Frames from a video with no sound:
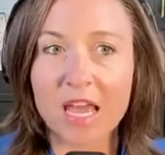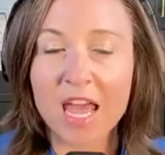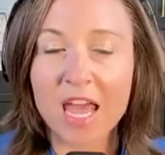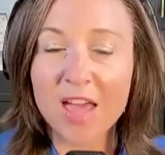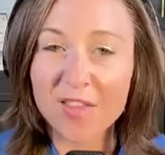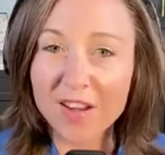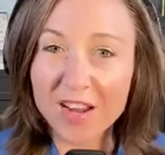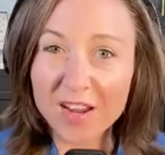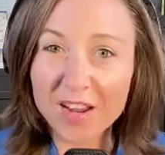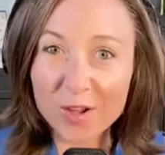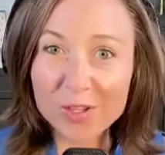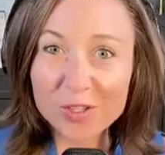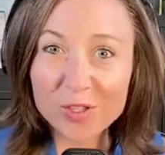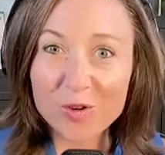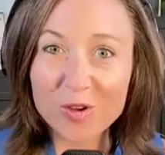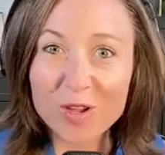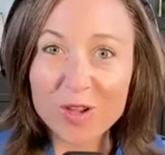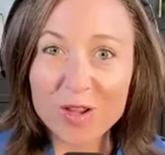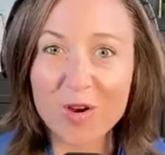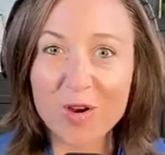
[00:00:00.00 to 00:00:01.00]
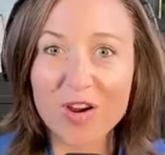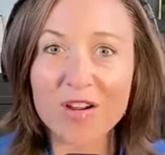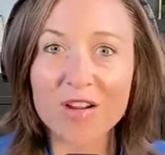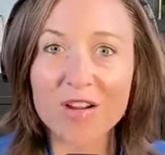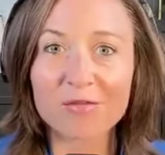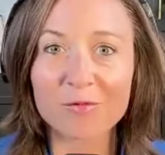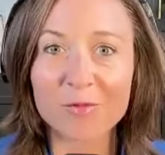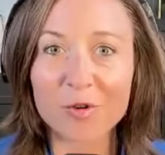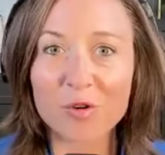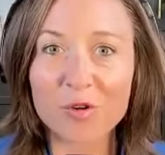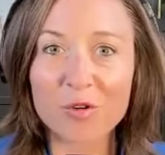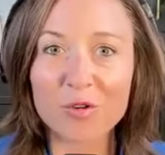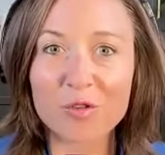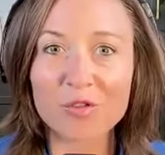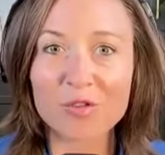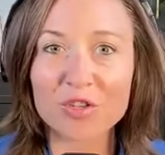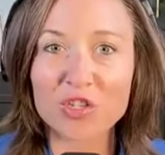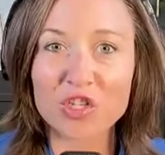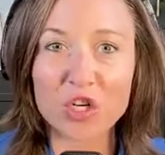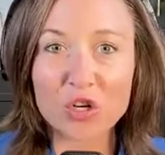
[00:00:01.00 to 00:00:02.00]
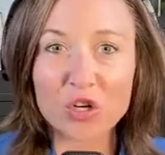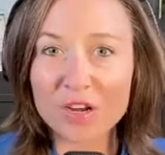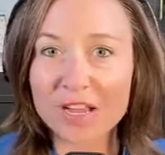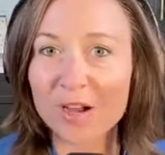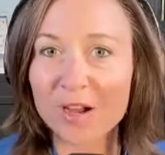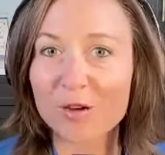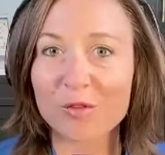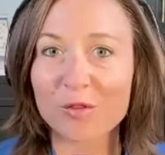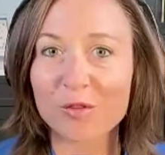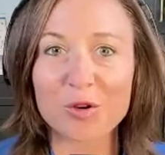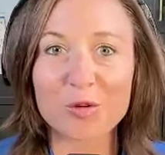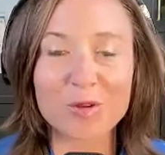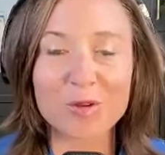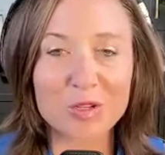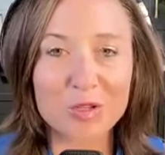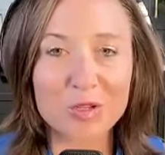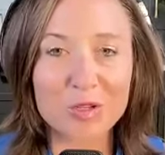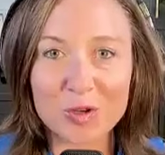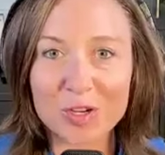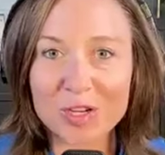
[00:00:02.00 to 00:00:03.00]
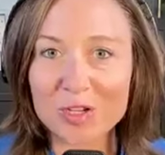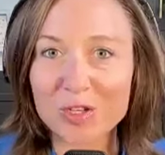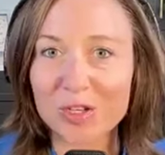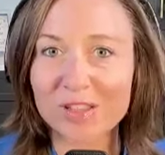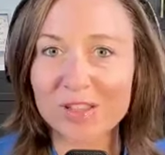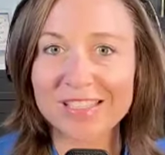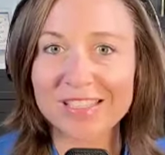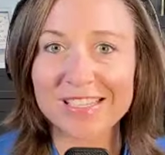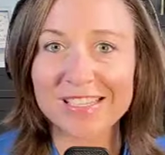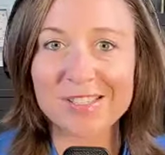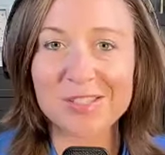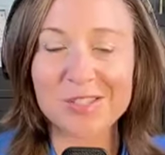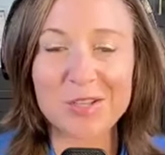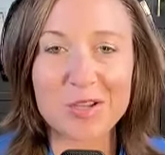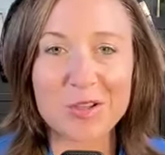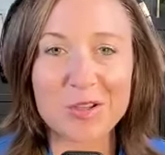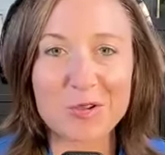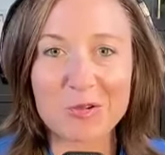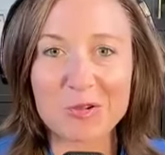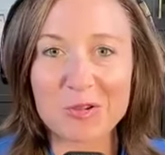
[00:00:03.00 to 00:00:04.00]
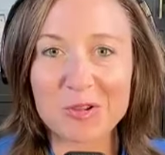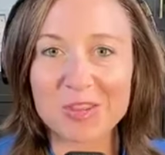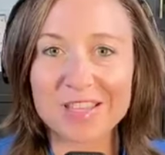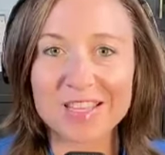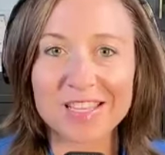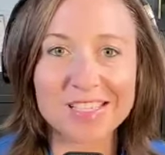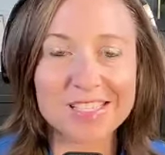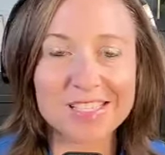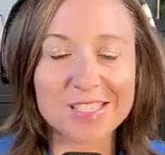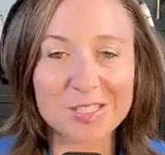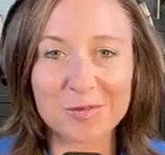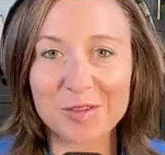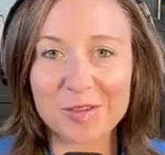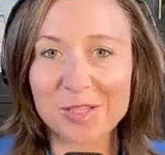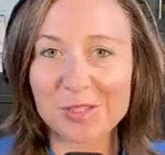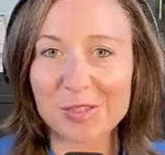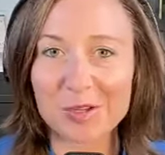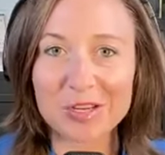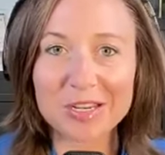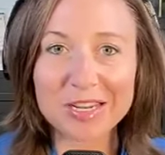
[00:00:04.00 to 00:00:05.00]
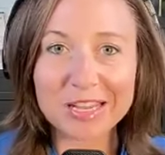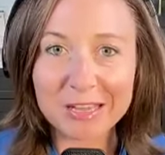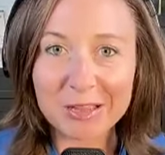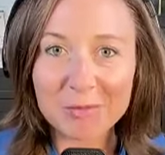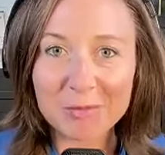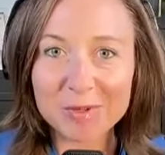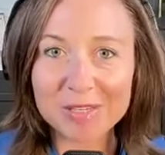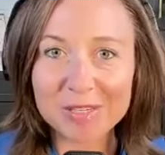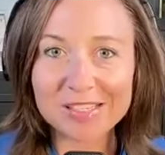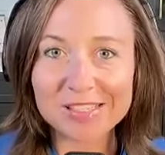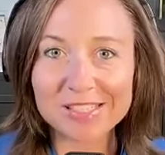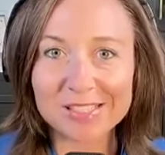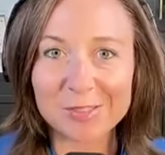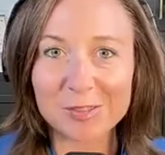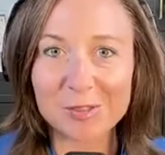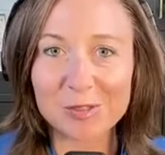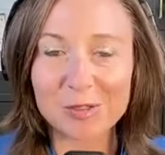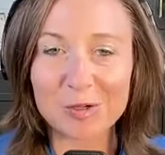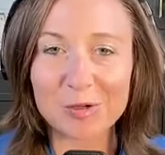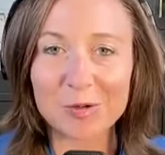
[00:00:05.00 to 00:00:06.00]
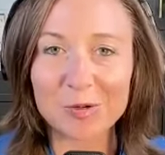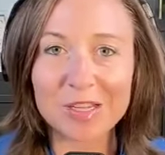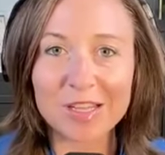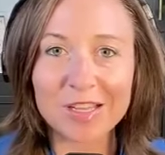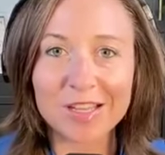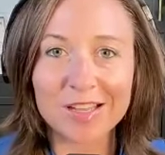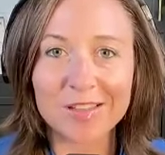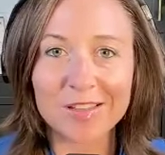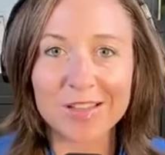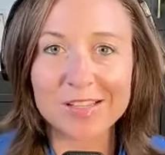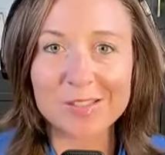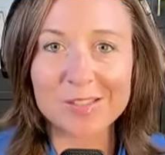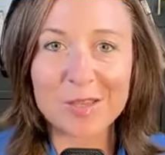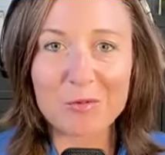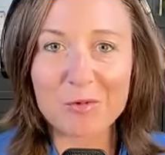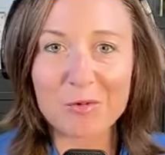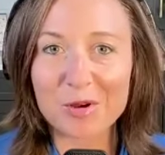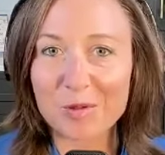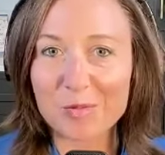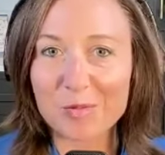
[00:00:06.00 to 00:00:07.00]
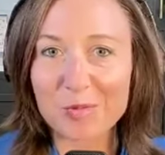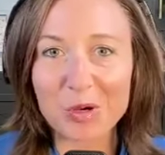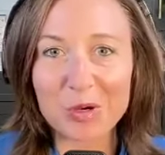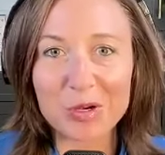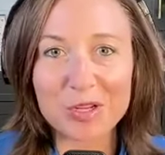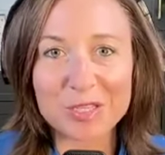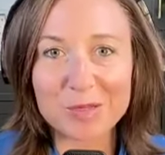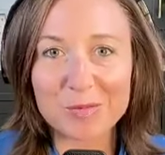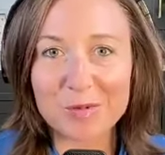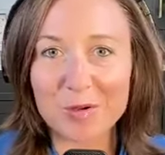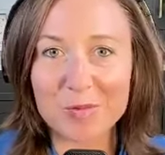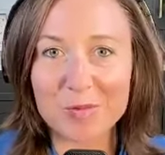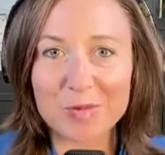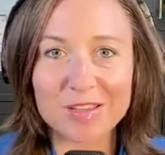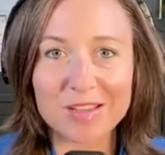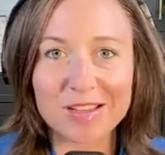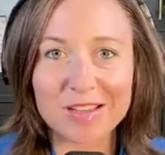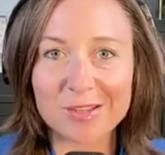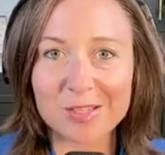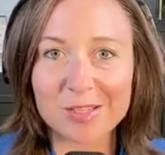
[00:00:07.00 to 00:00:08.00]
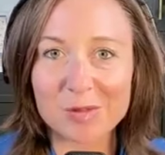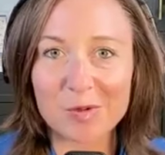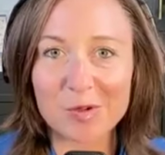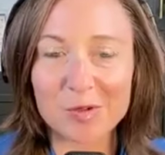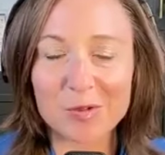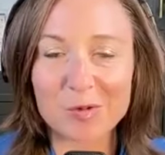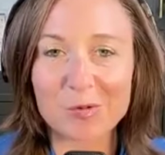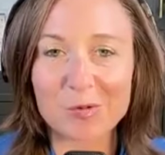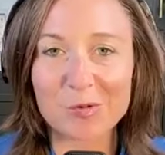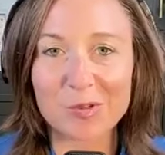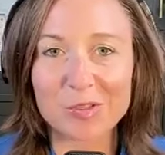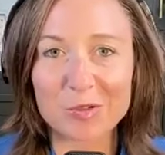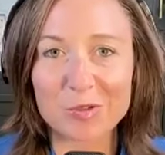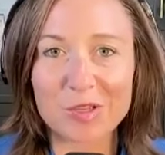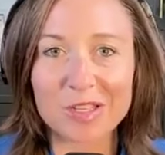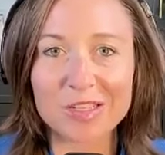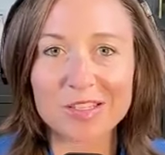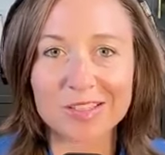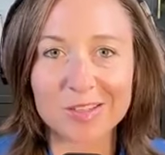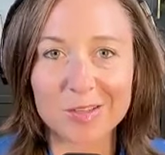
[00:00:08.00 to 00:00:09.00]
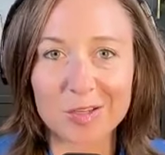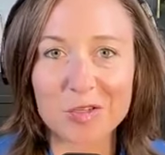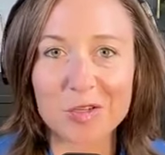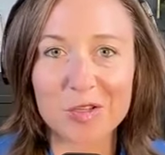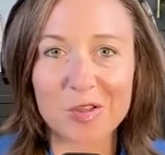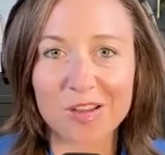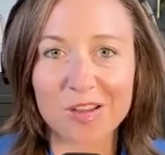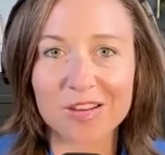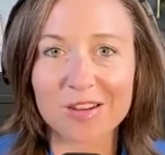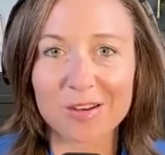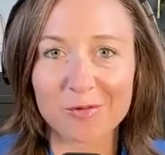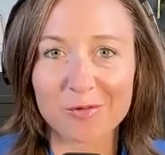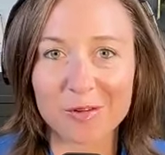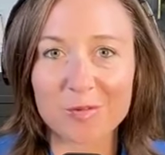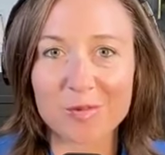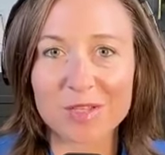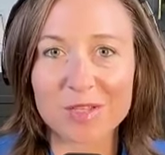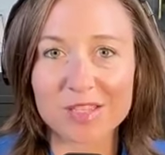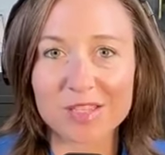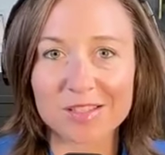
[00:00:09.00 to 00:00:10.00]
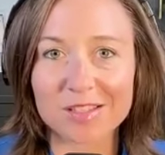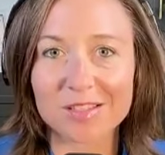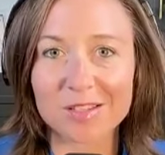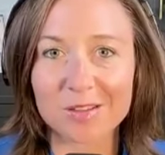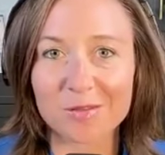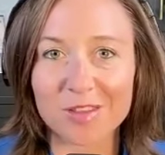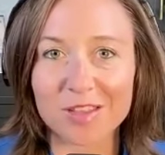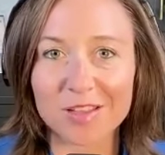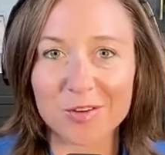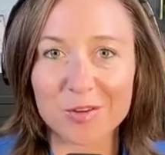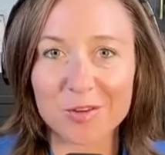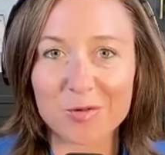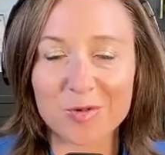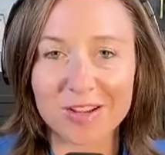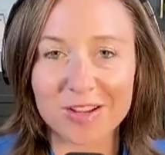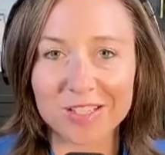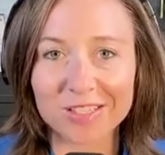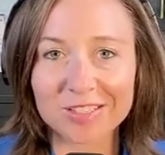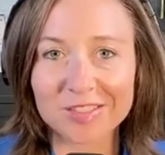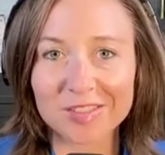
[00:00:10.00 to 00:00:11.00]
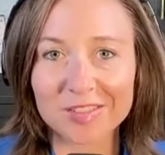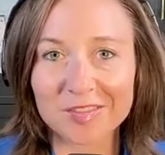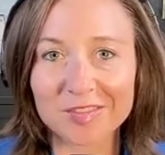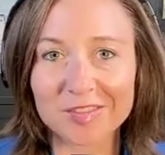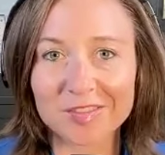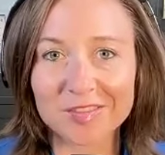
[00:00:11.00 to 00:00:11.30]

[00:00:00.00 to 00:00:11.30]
And then I also am our voter turnout, voter registration liaison, all things civics on campus. And so that's like one of the perks about being at a small school is you get to touch a lot of different pieces of the enterprise.